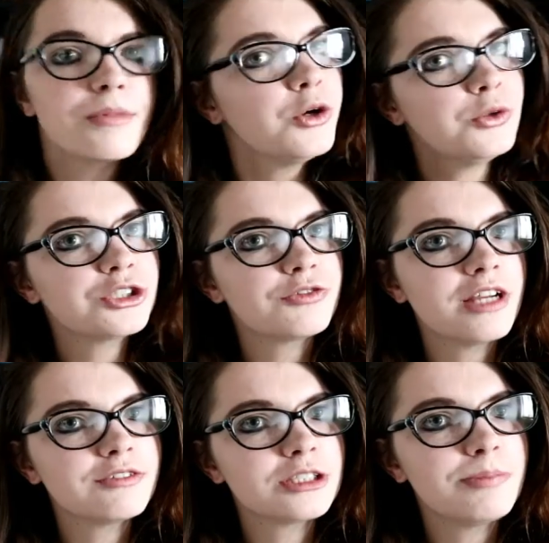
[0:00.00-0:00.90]
Who's your
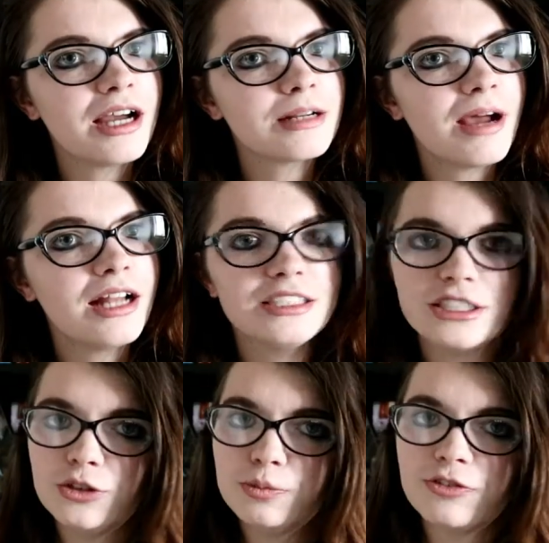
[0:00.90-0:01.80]
favourite Spider-Man? Do
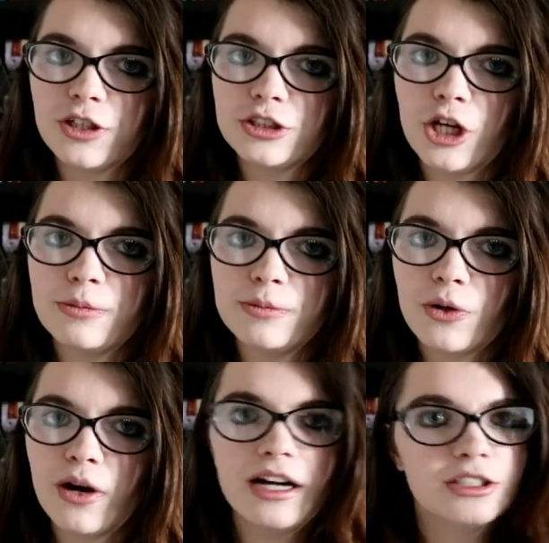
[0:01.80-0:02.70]
you prefer Tobey
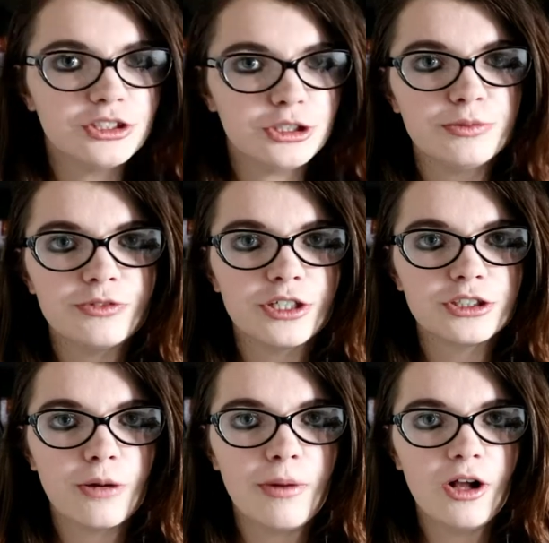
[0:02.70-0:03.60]
Maguire? Do you prefer
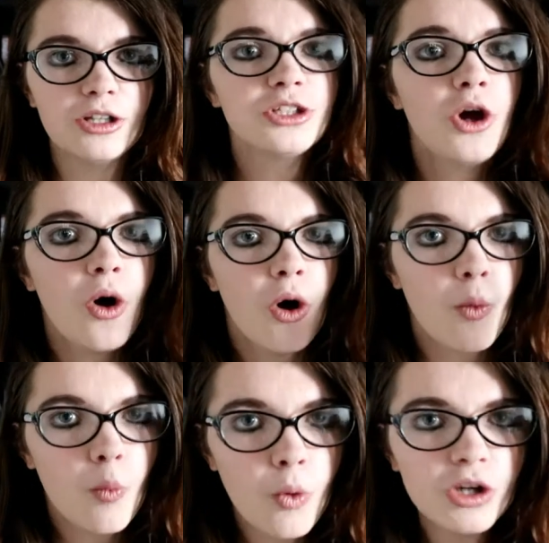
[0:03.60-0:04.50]
Tom Holland?
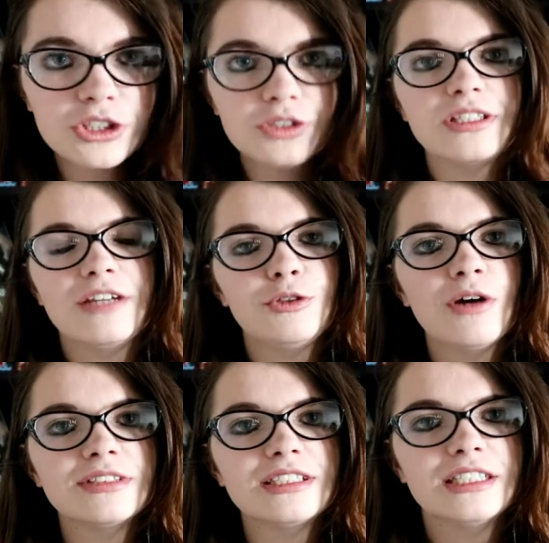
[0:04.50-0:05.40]
If you
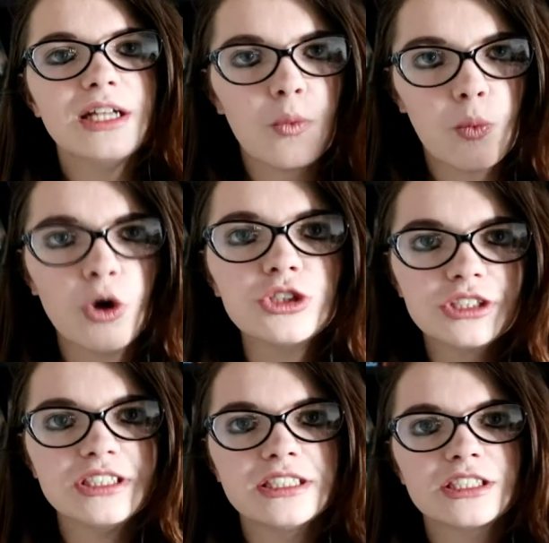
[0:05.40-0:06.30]
haven't seen it, what do
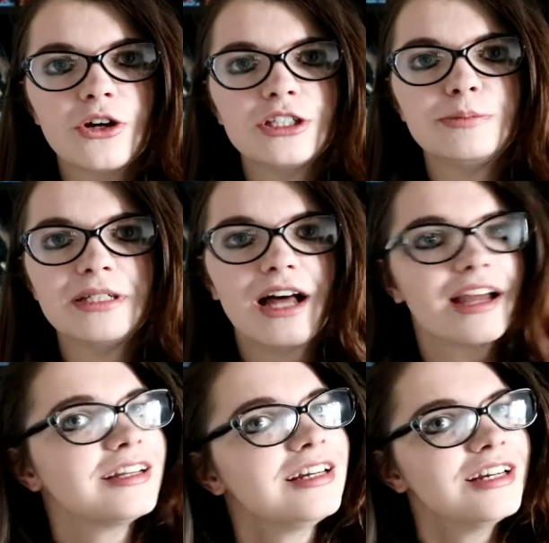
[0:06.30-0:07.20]
you think it's going to be
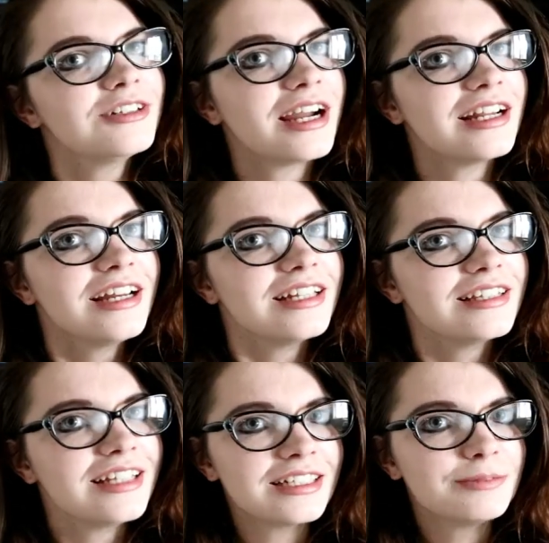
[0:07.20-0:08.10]
like? Right,
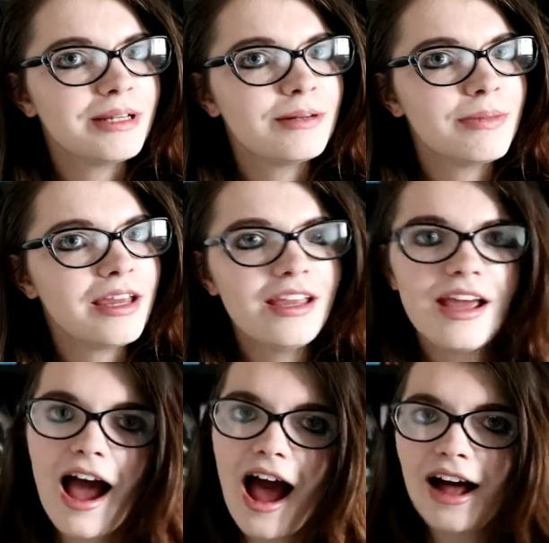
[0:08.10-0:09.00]
that's been me.
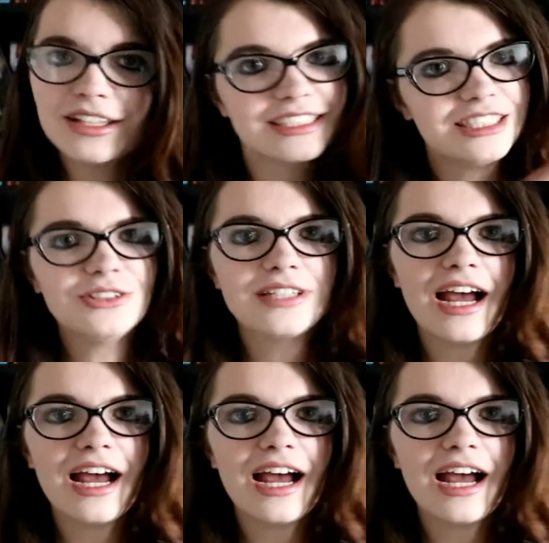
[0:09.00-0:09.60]
I'll see you